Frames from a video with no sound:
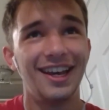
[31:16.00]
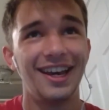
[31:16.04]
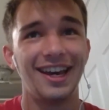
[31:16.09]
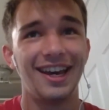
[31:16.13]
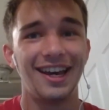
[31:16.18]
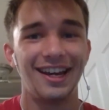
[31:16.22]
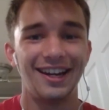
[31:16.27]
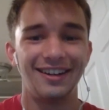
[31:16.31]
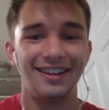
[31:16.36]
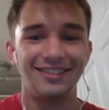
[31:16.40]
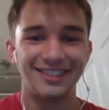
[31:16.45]

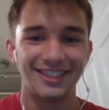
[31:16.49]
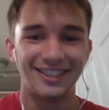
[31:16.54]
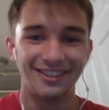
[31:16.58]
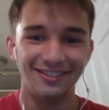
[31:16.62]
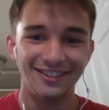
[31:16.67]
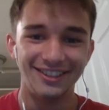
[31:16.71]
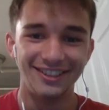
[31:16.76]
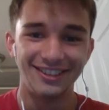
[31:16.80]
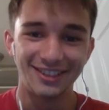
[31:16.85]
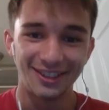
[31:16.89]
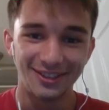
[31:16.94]
and I was going
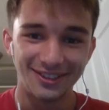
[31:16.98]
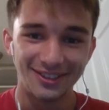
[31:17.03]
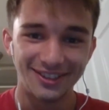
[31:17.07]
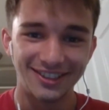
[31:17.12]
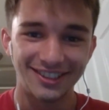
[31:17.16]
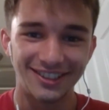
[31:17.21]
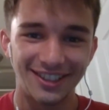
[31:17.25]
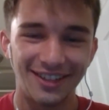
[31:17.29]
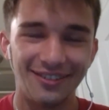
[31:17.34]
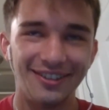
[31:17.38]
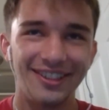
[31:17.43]
so
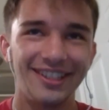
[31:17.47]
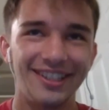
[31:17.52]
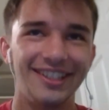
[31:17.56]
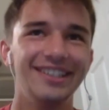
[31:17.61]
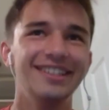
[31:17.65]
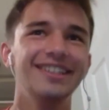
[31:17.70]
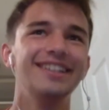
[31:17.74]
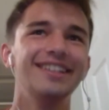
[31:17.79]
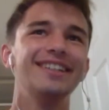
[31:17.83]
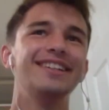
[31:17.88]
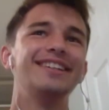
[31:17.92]
slowly.
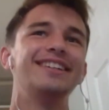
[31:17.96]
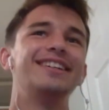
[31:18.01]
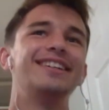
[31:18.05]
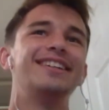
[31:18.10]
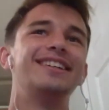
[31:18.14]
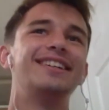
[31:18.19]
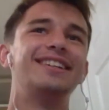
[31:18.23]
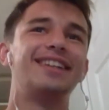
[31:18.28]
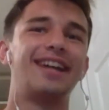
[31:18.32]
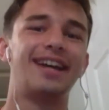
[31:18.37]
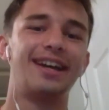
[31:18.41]

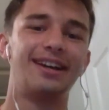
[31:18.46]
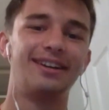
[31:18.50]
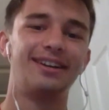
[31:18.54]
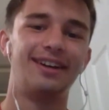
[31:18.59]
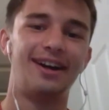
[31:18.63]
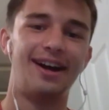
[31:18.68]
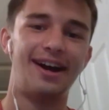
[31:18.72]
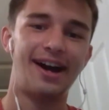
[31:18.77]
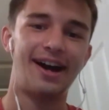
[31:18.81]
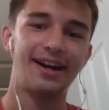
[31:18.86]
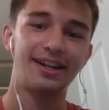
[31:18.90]
Like
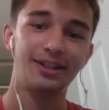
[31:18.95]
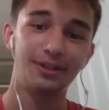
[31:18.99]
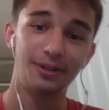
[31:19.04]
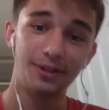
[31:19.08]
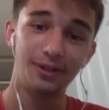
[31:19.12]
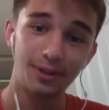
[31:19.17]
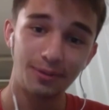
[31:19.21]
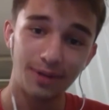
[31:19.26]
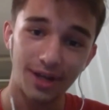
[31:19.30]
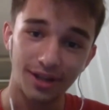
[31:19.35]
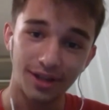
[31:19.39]
I could only
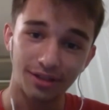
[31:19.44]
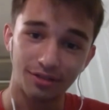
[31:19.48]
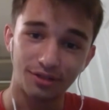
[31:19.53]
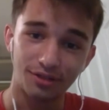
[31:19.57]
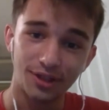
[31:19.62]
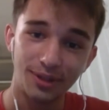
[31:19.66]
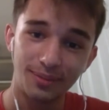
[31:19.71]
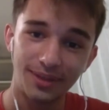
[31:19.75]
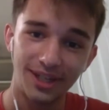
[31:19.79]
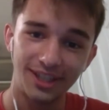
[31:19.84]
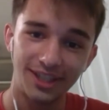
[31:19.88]
walk 3
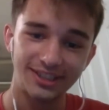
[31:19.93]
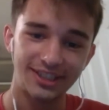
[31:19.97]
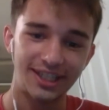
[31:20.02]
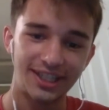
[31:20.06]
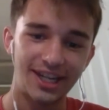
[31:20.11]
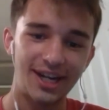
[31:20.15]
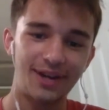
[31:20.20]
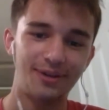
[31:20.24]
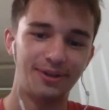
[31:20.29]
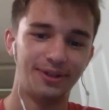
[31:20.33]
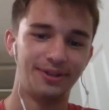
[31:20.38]
miles an
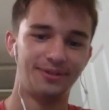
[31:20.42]
hour.